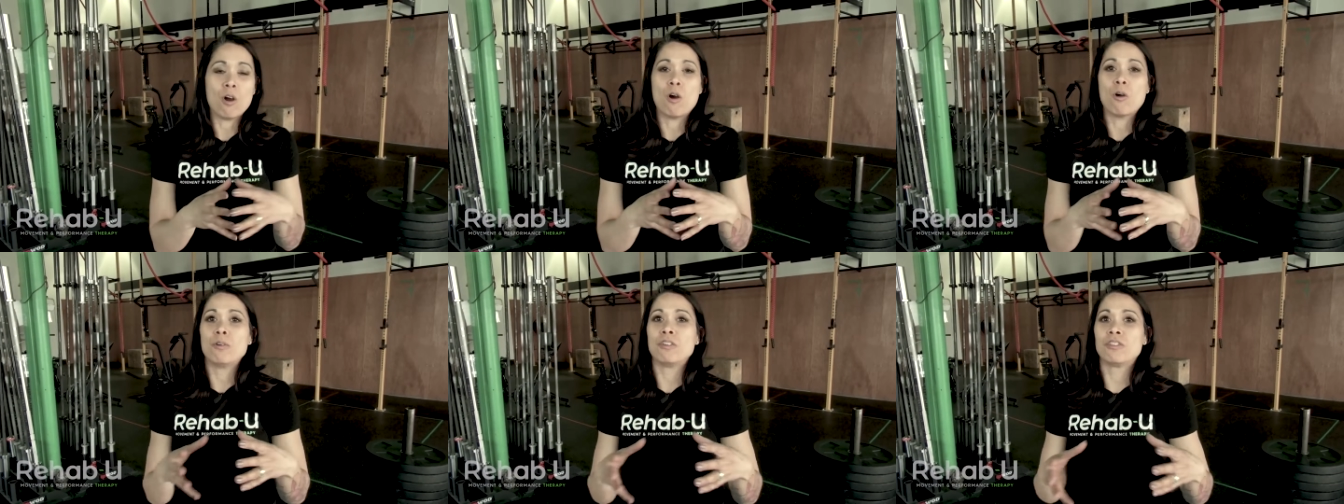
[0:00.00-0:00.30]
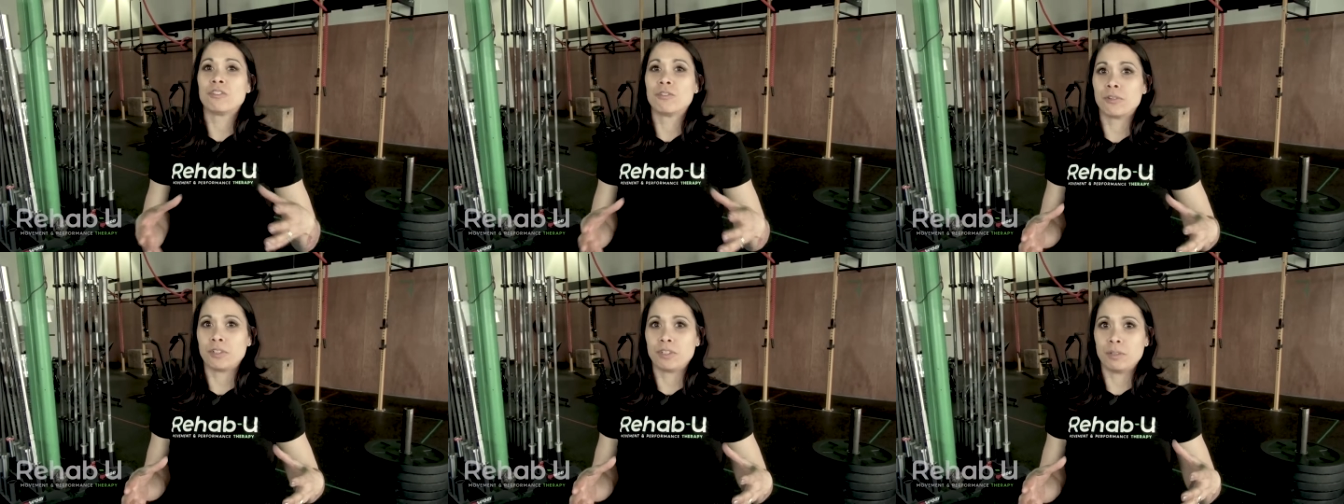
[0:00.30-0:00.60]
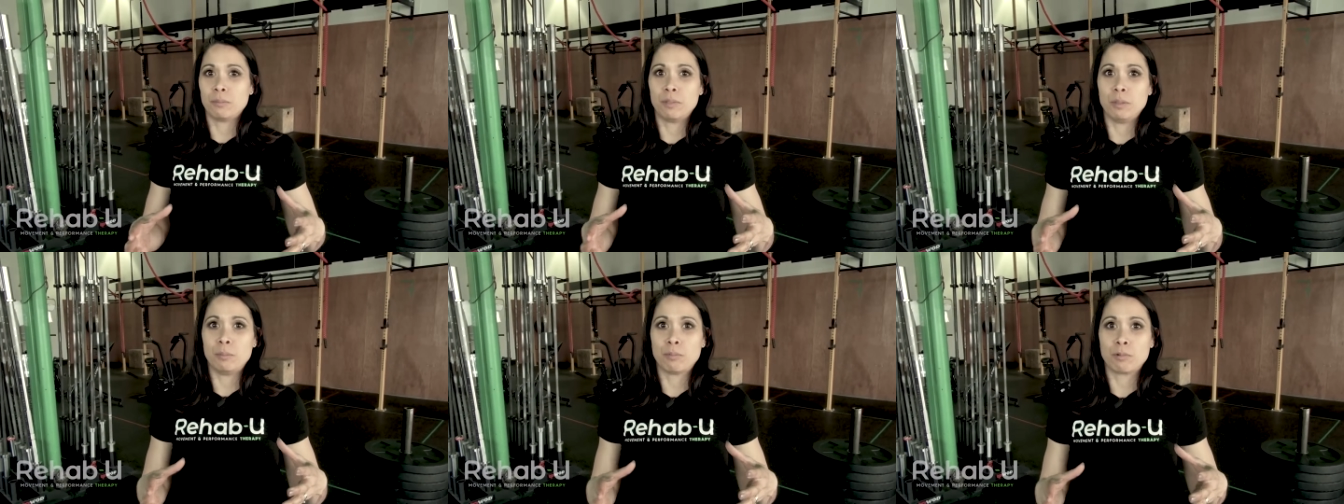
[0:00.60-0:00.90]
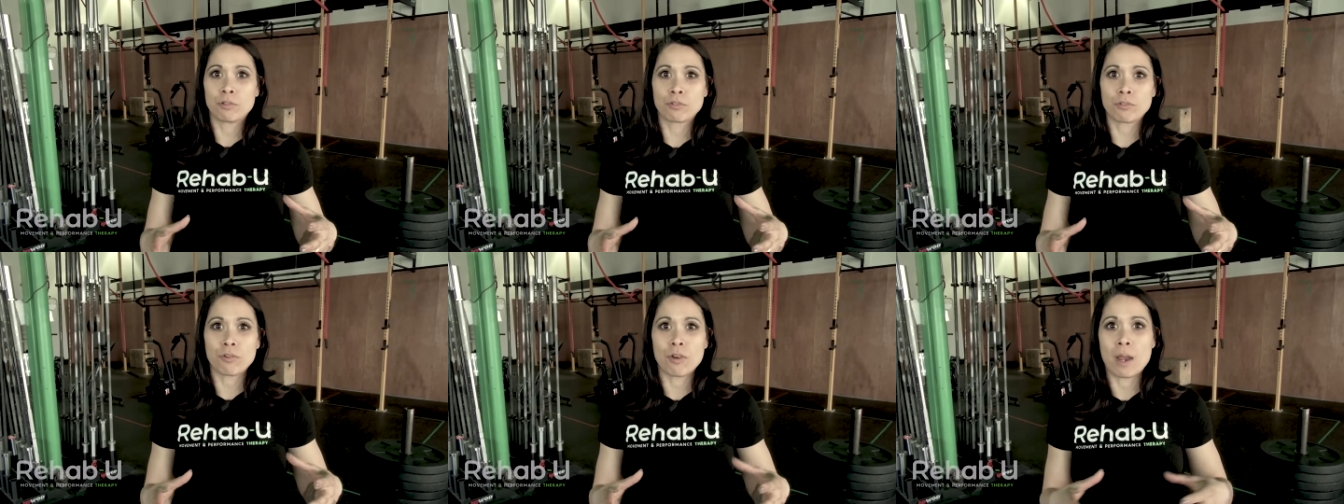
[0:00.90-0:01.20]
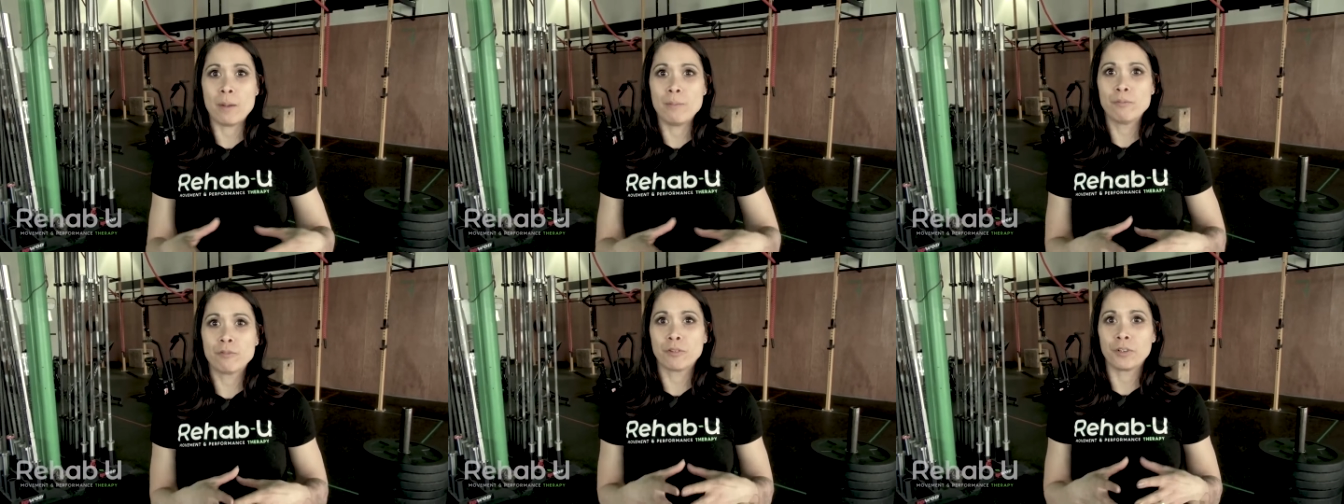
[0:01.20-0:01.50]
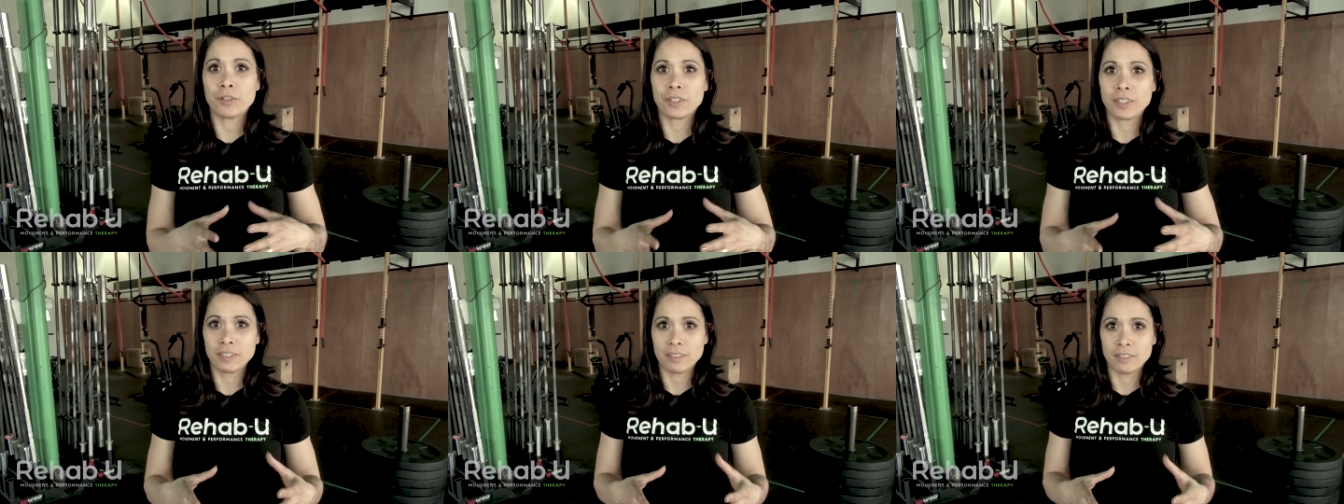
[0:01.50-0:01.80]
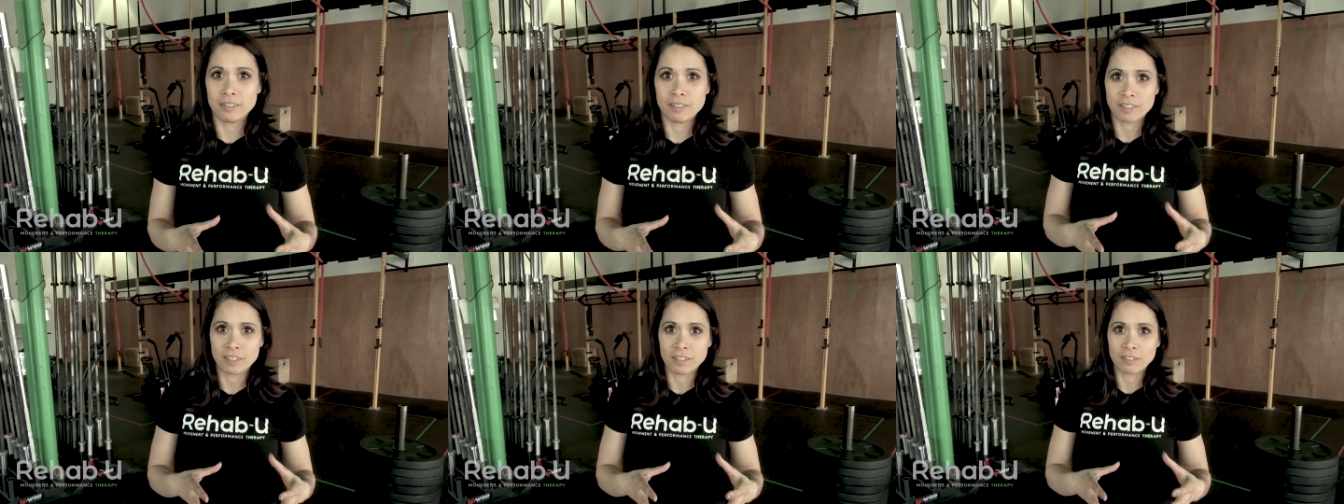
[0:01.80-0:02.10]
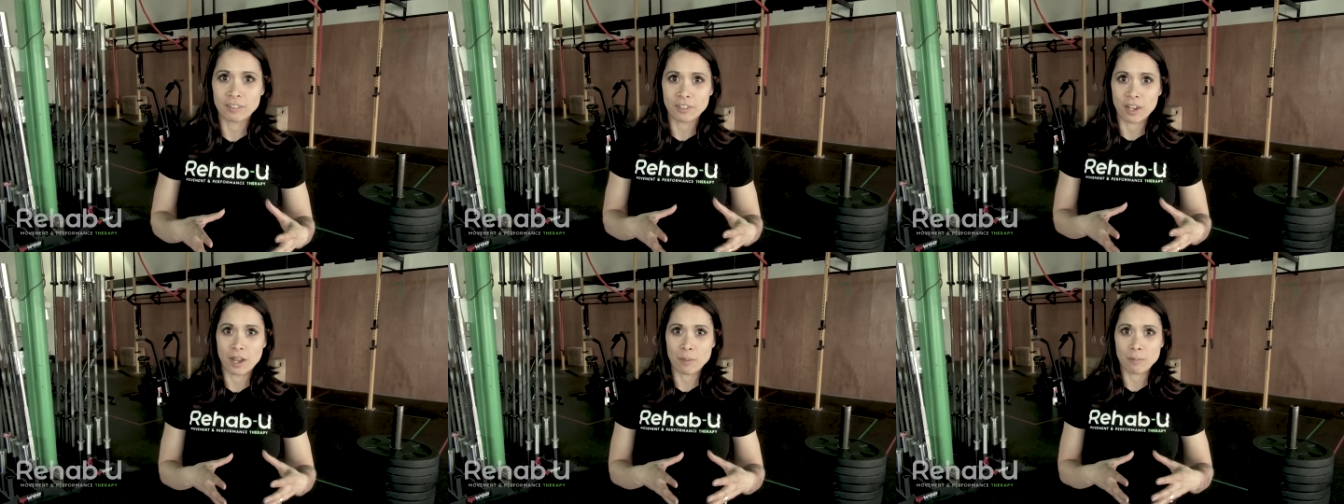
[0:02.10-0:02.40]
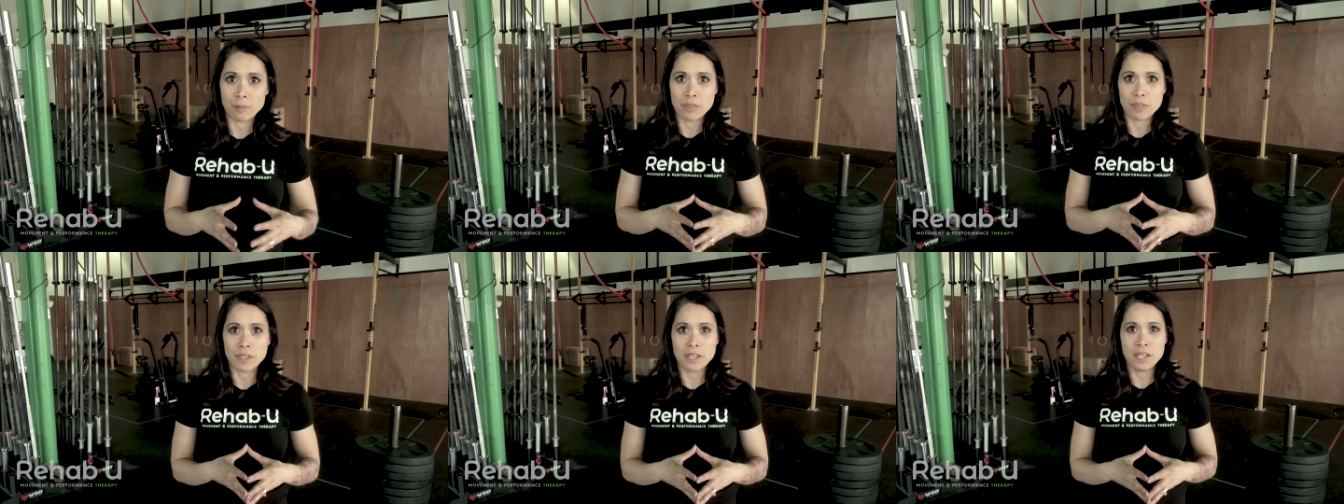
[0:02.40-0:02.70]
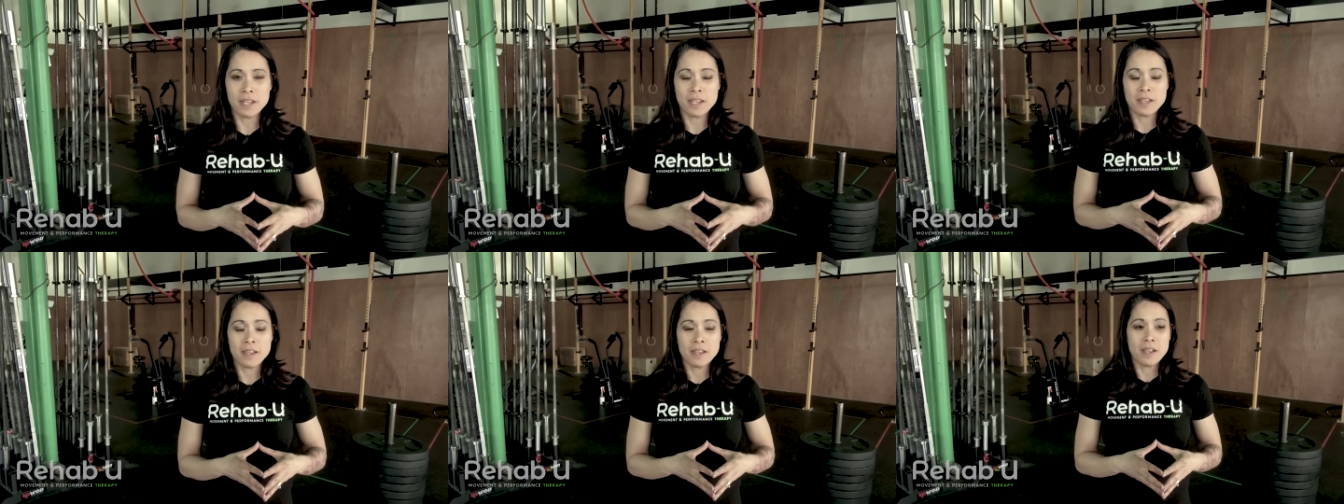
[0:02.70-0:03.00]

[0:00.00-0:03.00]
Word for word: always going to be prescribed for Achilles tendinopathy.